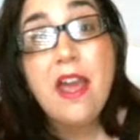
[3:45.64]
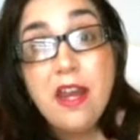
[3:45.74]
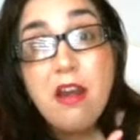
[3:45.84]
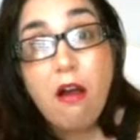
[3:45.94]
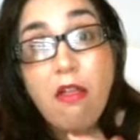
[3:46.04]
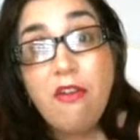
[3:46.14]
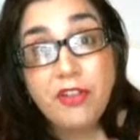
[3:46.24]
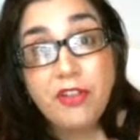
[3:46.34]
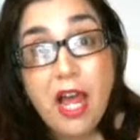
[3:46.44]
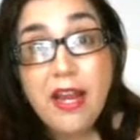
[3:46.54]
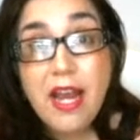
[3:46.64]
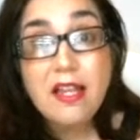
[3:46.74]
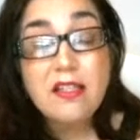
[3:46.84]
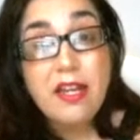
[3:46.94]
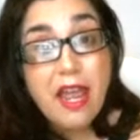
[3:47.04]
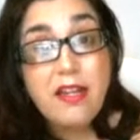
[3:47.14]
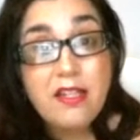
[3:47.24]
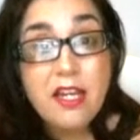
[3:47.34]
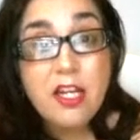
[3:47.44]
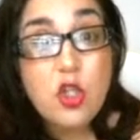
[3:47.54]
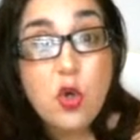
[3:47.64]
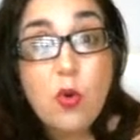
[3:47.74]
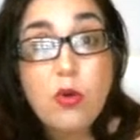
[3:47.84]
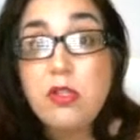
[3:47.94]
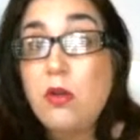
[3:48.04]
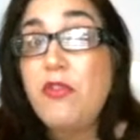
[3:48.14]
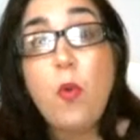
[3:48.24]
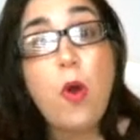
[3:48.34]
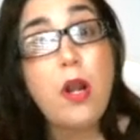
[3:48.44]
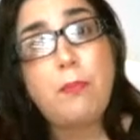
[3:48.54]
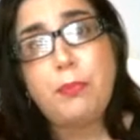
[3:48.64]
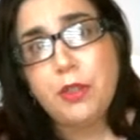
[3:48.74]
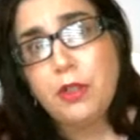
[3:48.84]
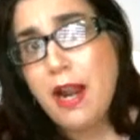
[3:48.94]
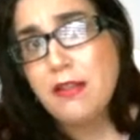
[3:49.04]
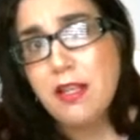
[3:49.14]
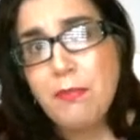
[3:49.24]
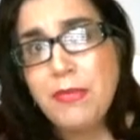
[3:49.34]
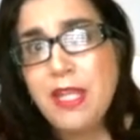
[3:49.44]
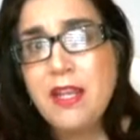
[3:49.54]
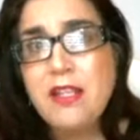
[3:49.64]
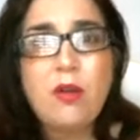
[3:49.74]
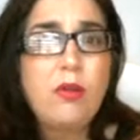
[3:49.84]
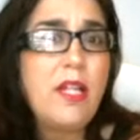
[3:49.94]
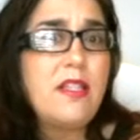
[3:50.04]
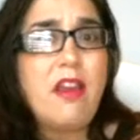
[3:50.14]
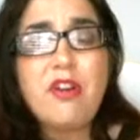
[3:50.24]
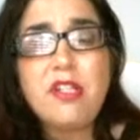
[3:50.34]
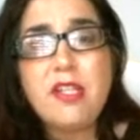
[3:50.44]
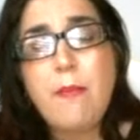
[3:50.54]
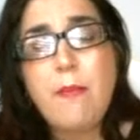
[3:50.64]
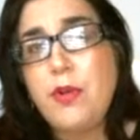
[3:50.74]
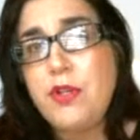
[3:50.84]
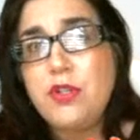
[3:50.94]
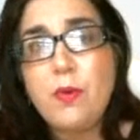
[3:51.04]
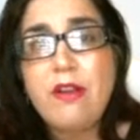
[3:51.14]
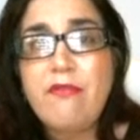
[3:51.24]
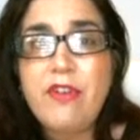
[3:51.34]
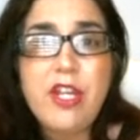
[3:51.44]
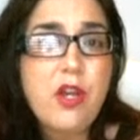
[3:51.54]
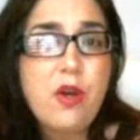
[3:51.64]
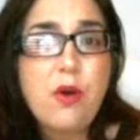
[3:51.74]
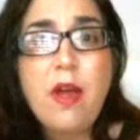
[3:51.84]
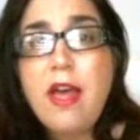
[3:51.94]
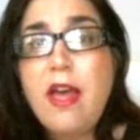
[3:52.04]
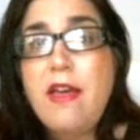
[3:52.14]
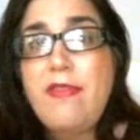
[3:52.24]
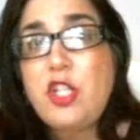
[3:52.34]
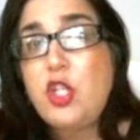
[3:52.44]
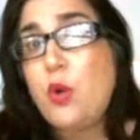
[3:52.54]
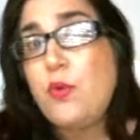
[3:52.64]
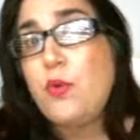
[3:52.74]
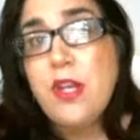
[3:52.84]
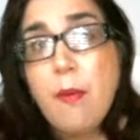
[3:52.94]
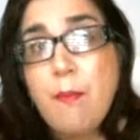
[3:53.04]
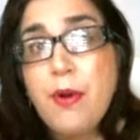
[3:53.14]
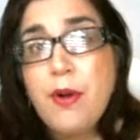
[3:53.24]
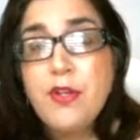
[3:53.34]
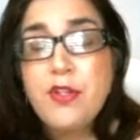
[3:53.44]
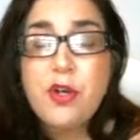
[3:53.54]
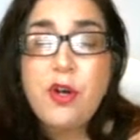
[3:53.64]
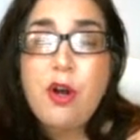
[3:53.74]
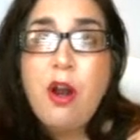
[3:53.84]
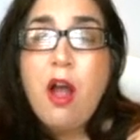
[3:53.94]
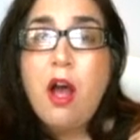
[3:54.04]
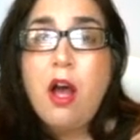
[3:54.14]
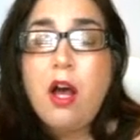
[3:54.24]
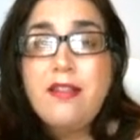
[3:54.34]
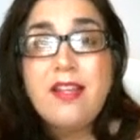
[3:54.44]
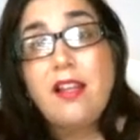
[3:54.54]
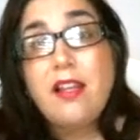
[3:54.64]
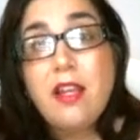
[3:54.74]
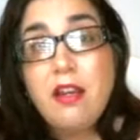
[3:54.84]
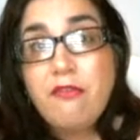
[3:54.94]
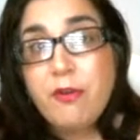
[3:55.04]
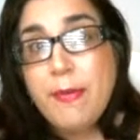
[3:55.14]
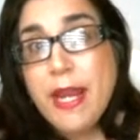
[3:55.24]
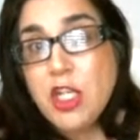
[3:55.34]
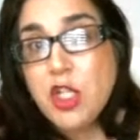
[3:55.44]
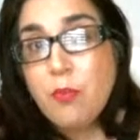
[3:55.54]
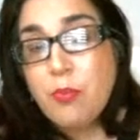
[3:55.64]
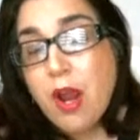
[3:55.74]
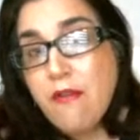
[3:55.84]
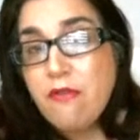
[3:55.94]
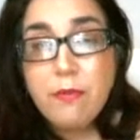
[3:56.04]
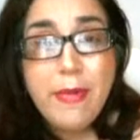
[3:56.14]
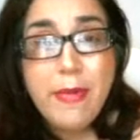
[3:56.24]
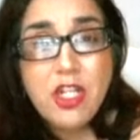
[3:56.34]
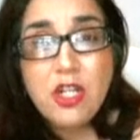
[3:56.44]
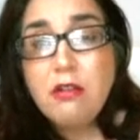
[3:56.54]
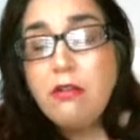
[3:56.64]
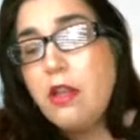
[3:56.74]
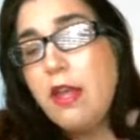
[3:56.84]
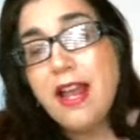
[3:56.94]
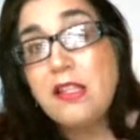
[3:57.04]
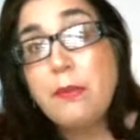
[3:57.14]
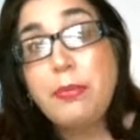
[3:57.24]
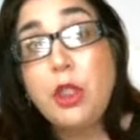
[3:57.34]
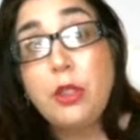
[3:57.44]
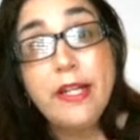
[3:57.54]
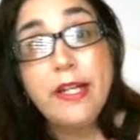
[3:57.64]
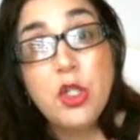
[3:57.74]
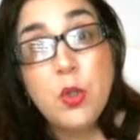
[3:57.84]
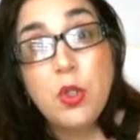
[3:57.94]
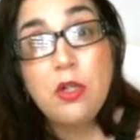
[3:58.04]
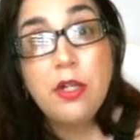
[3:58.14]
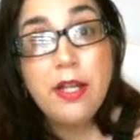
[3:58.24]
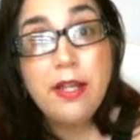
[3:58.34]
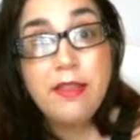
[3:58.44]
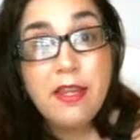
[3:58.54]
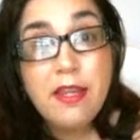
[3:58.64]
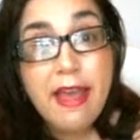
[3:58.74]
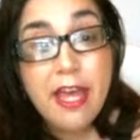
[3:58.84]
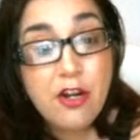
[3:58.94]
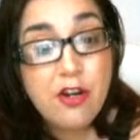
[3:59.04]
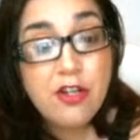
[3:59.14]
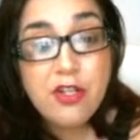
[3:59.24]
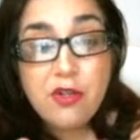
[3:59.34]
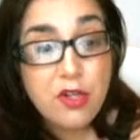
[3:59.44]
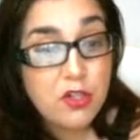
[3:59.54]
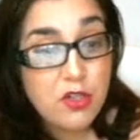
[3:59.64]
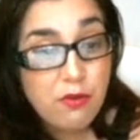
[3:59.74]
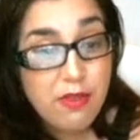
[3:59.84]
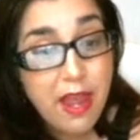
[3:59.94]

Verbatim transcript: edit on the fly. It has an editing tool. So if you want to blur out something, so let's say, for example, you're doing a video that shows numbers or uh, delicate information, private information, it has the blurring tool in the uh, editor, so you can do